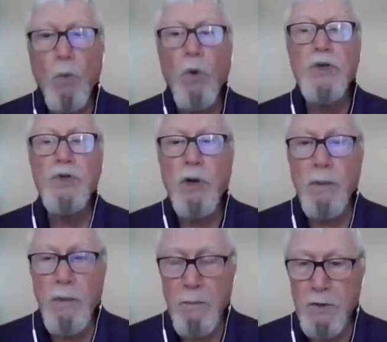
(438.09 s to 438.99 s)
Well, what is your
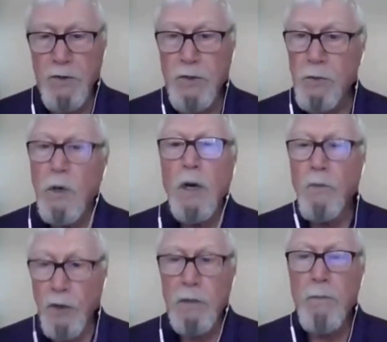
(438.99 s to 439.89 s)
commitment to
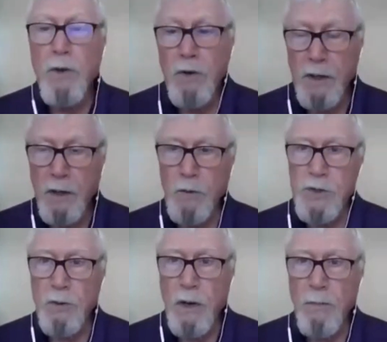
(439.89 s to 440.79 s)
the community in
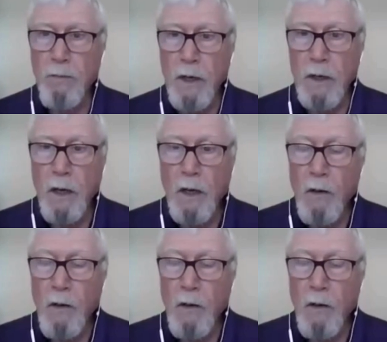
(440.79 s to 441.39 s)
which you operate?